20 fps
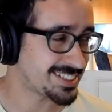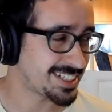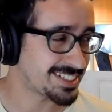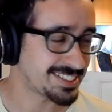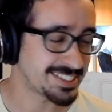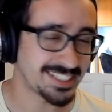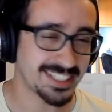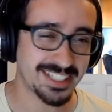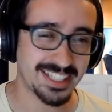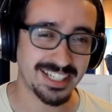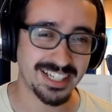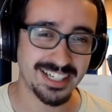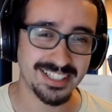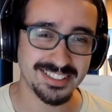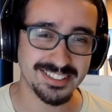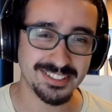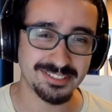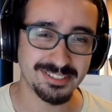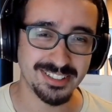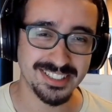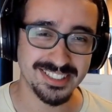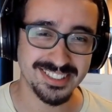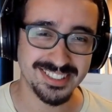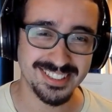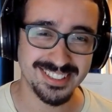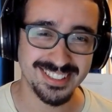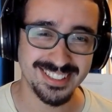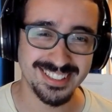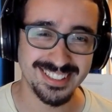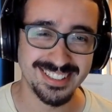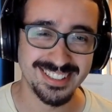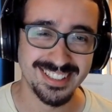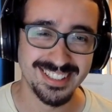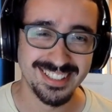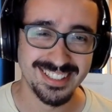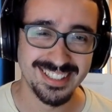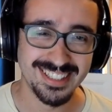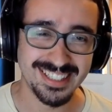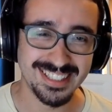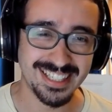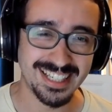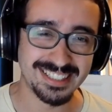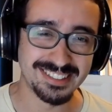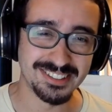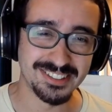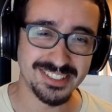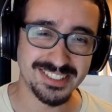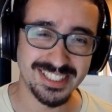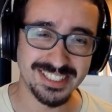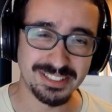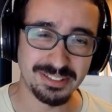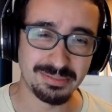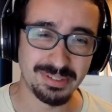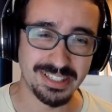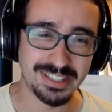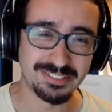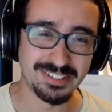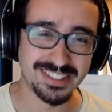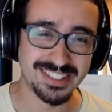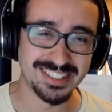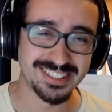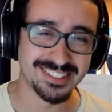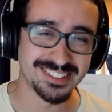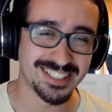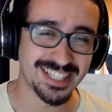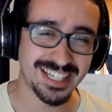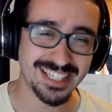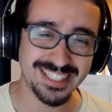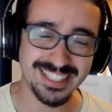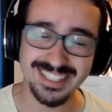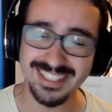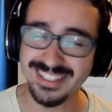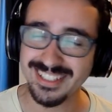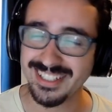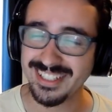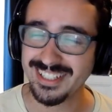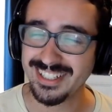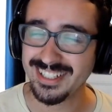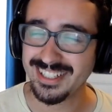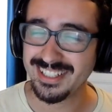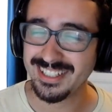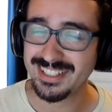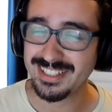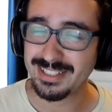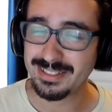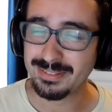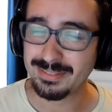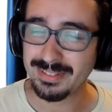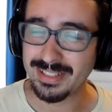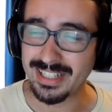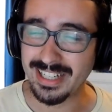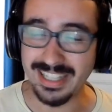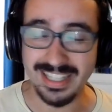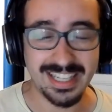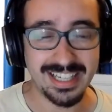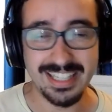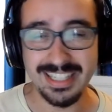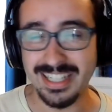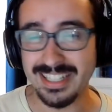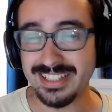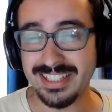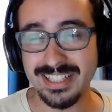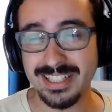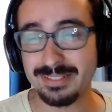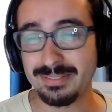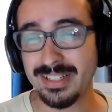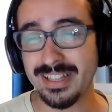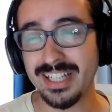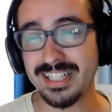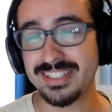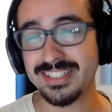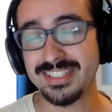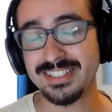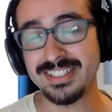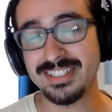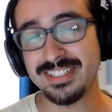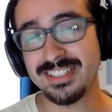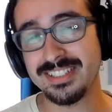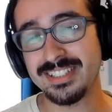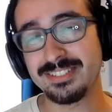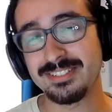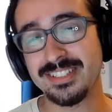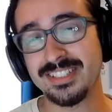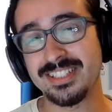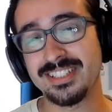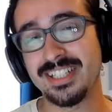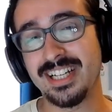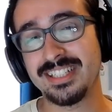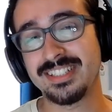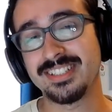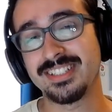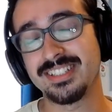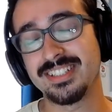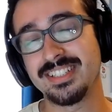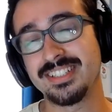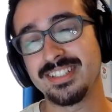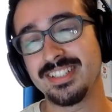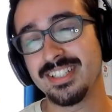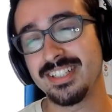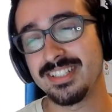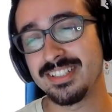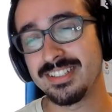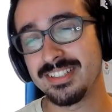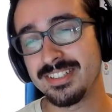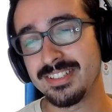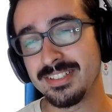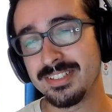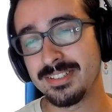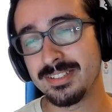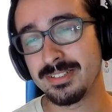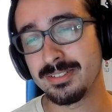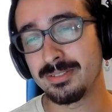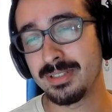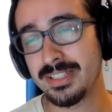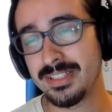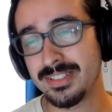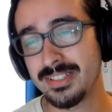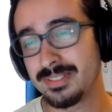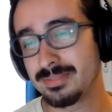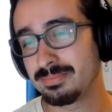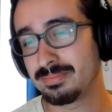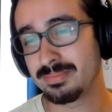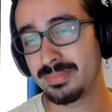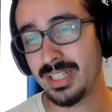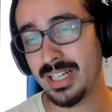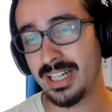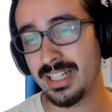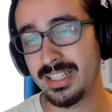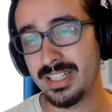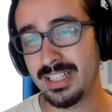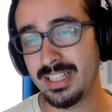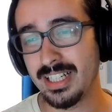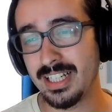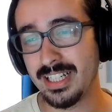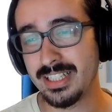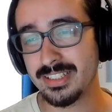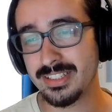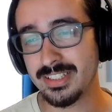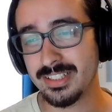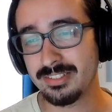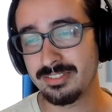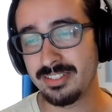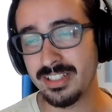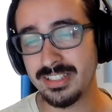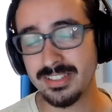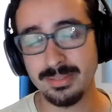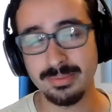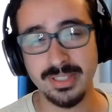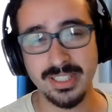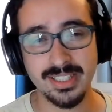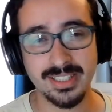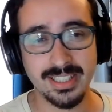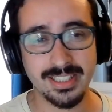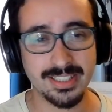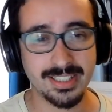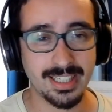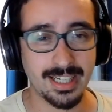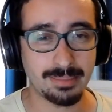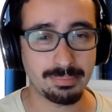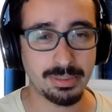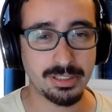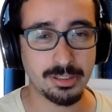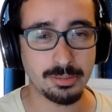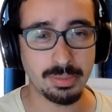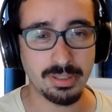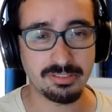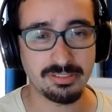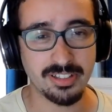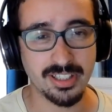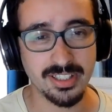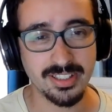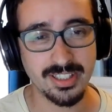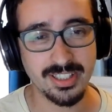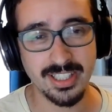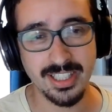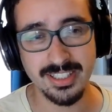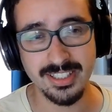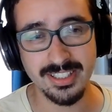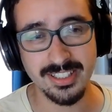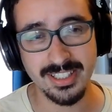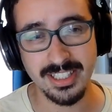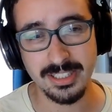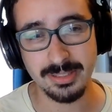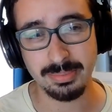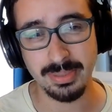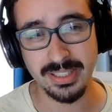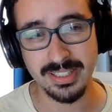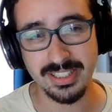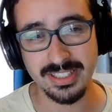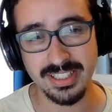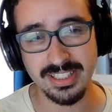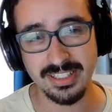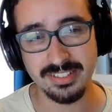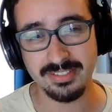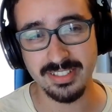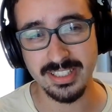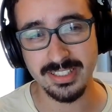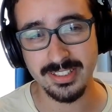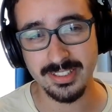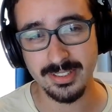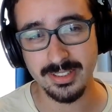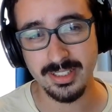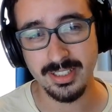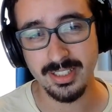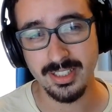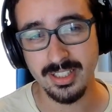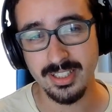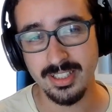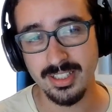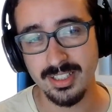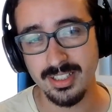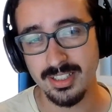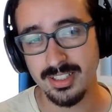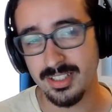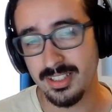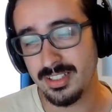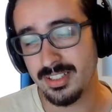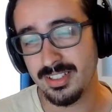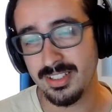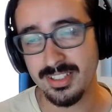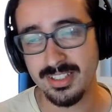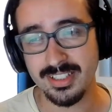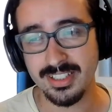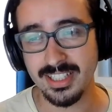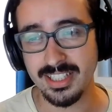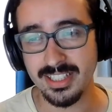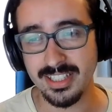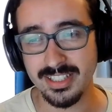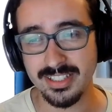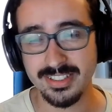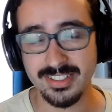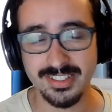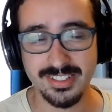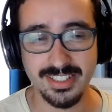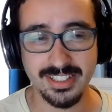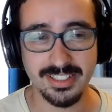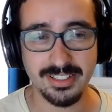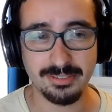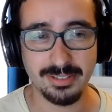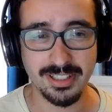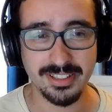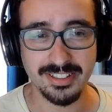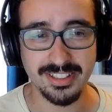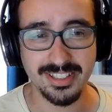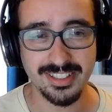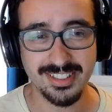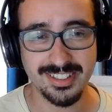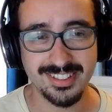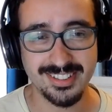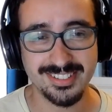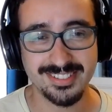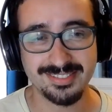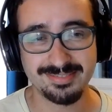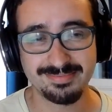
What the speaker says: I started taking harder ones, and then those that nobody wanted to take. Again, I think a bit like statistics, it was an accident where I just faced something that happened to be fun and I didn't expect it in advance. And then I stayed around.